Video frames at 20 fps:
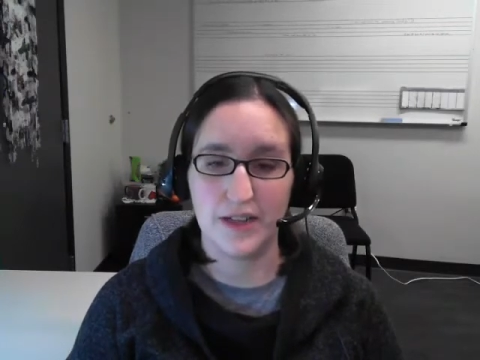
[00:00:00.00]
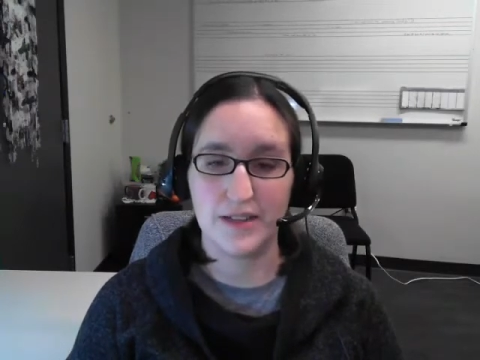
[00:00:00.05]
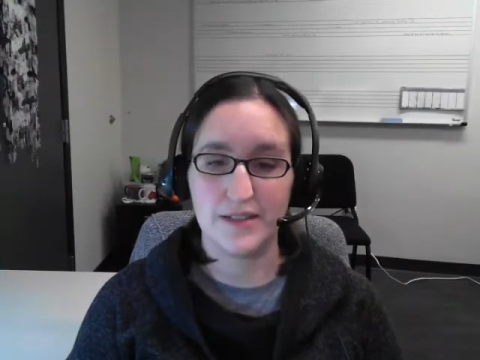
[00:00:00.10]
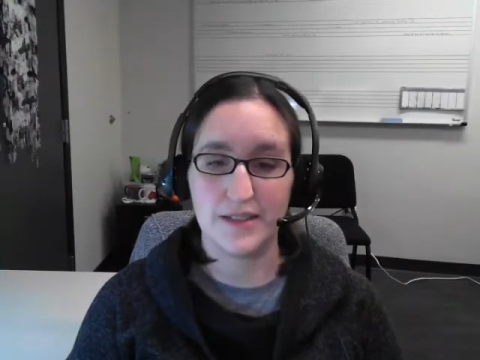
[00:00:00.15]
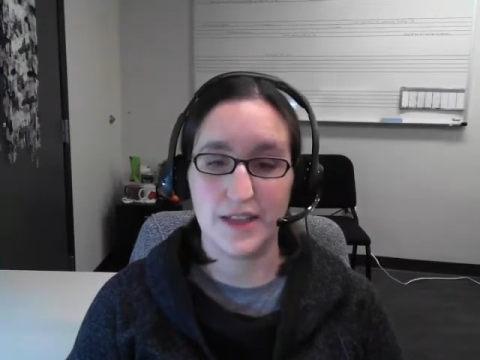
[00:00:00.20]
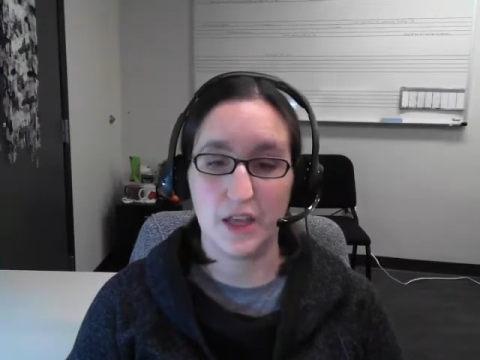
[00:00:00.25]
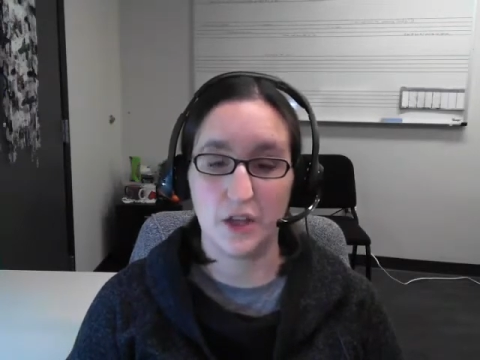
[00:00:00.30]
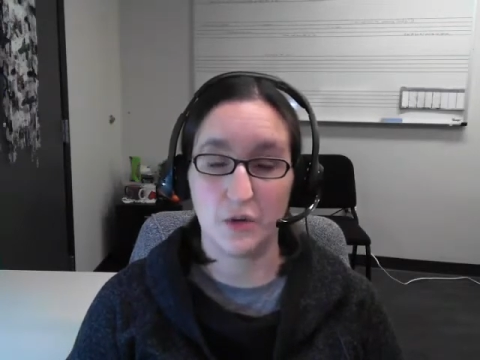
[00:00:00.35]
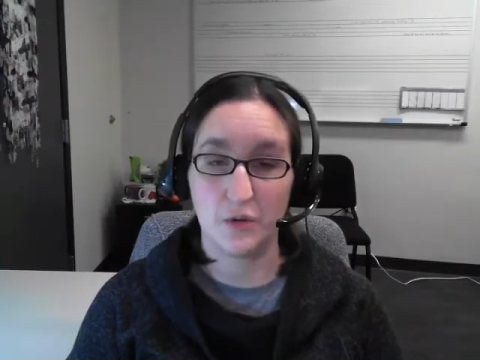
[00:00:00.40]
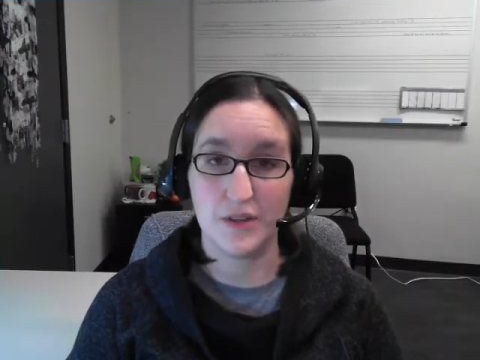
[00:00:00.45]
and
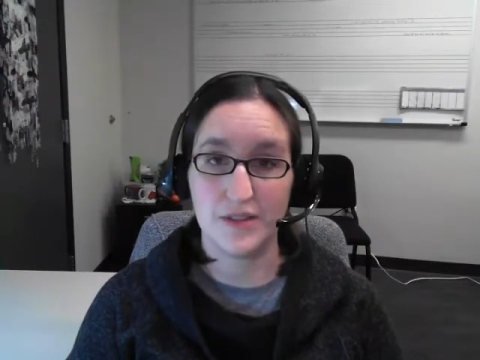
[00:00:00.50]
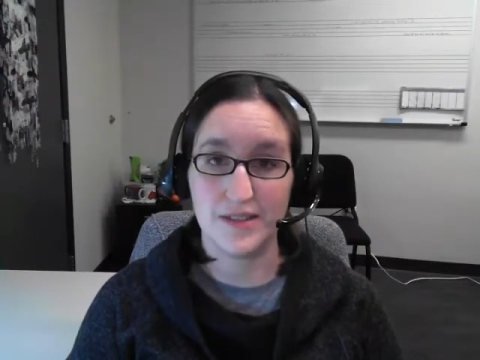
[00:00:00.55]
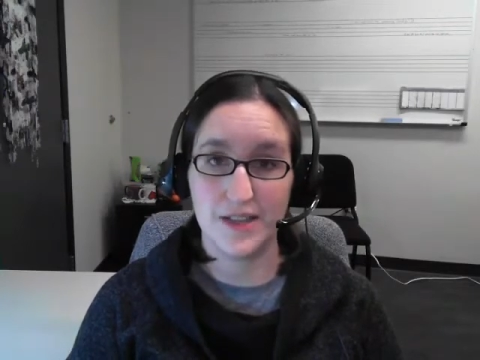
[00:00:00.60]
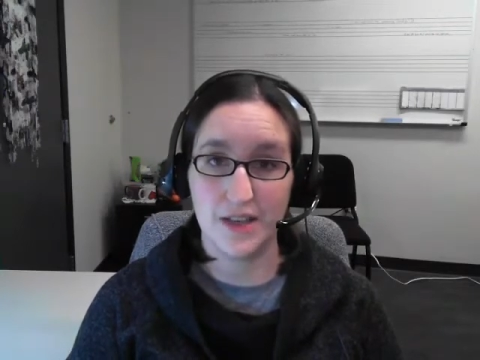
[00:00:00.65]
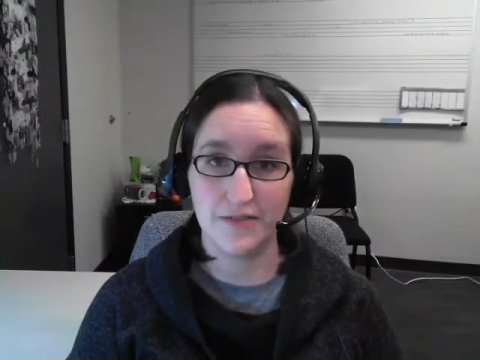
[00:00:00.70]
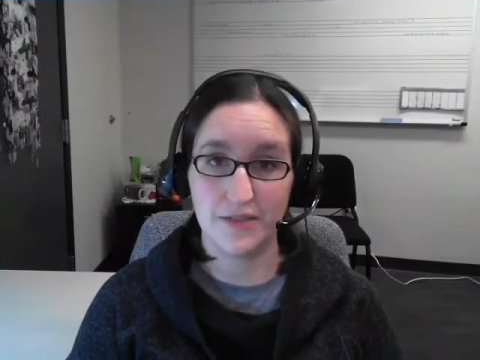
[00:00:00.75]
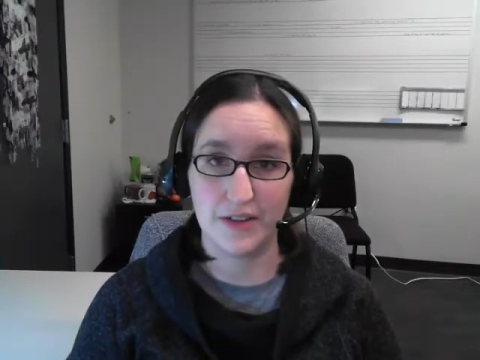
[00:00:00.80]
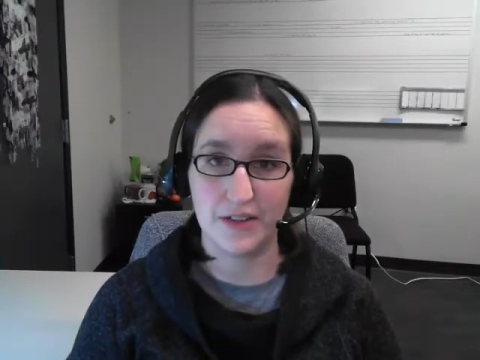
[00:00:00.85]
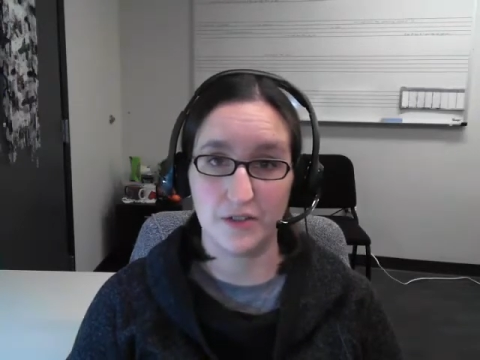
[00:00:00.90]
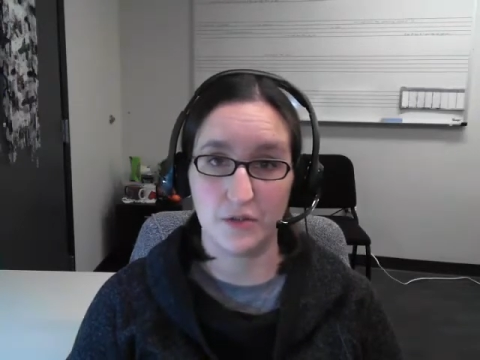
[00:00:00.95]
scale degree
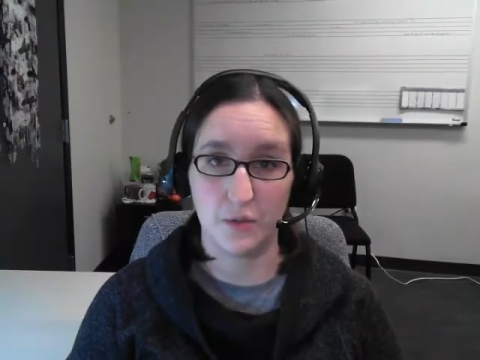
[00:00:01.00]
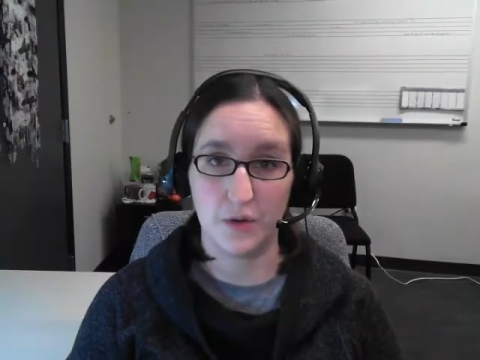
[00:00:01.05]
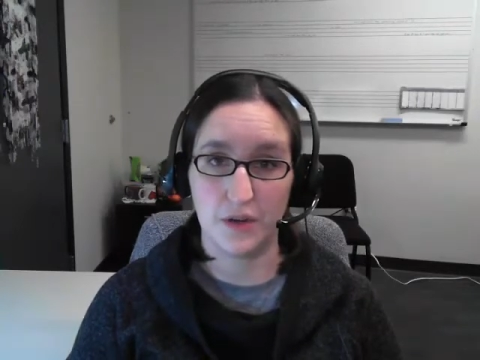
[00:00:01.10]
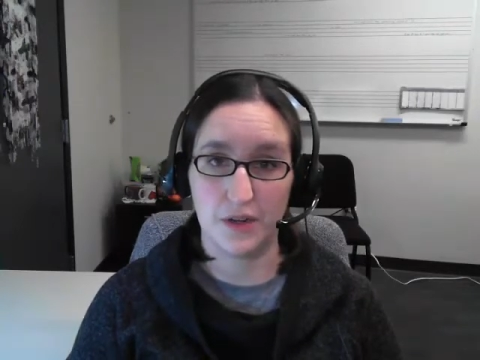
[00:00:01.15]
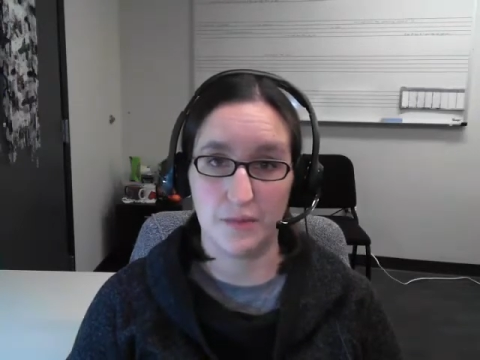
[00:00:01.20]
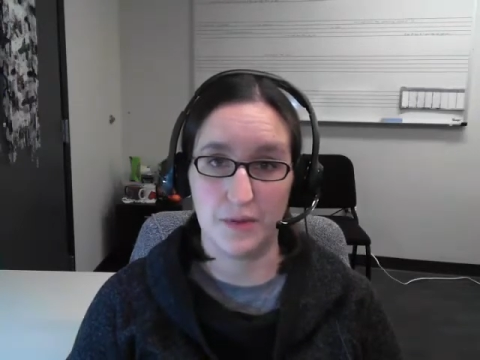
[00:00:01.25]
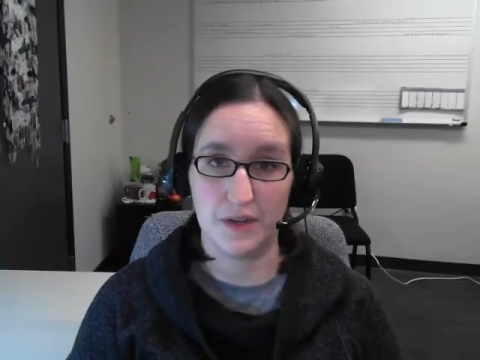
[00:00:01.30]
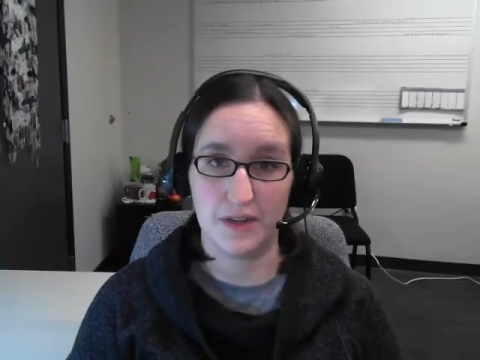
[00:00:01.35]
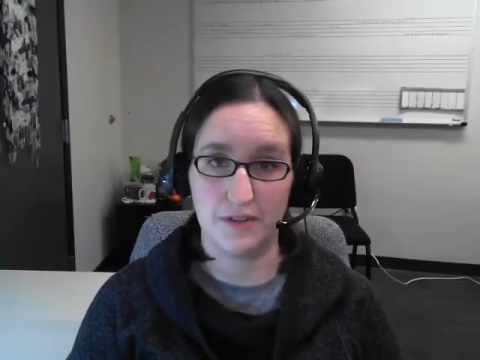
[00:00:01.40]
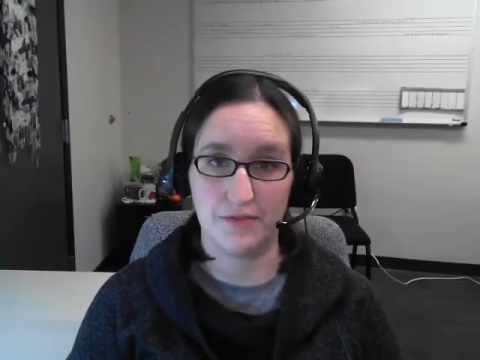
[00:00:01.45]
7 is going
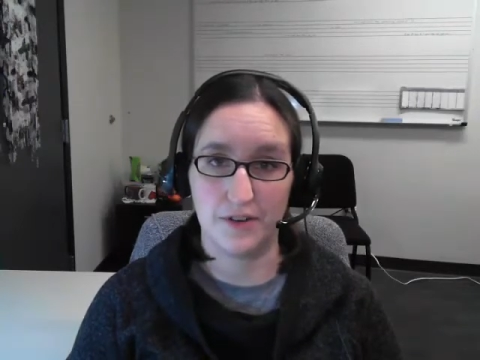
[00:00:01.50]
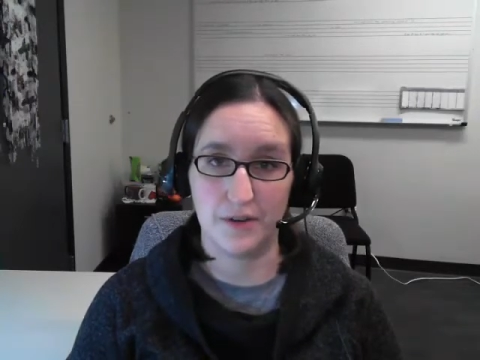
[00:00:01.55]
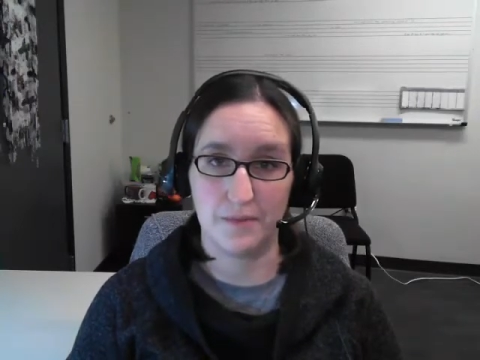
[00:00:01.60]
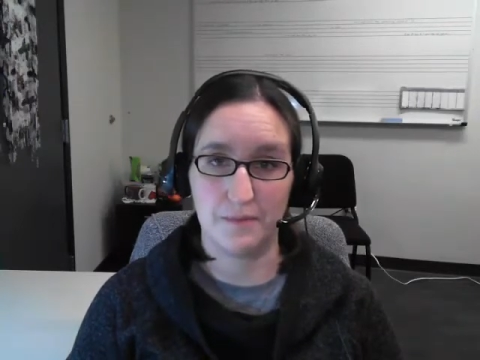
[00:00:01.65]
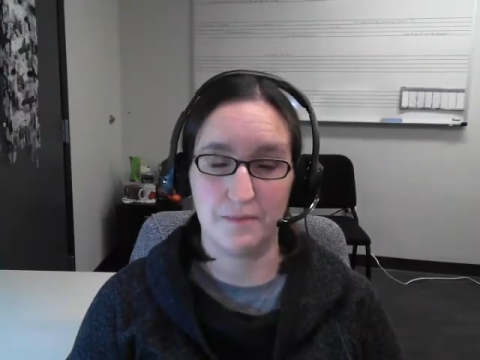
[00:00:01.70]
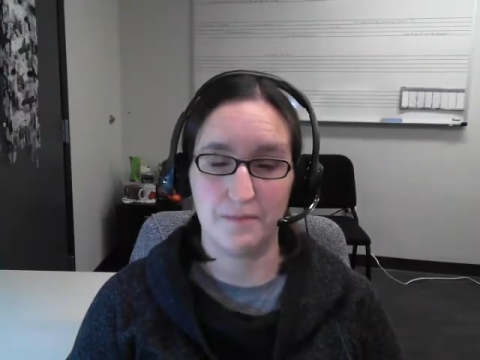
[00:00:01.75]
to be different.